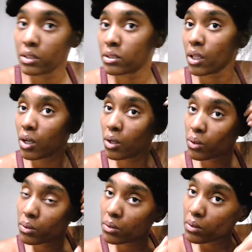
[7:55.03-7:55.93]

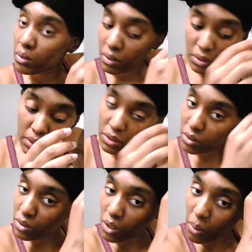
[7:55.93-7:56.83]
So let's
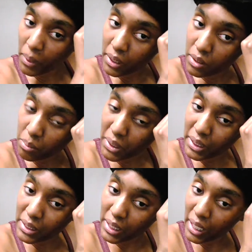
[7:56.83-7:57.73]
just go back to me
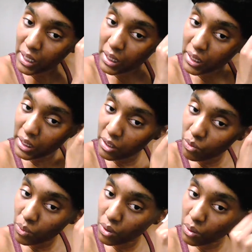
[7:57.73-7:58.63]
detangling this
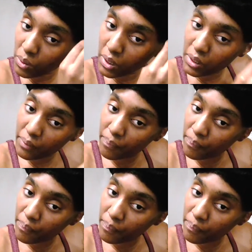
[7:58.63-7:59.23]
real quick.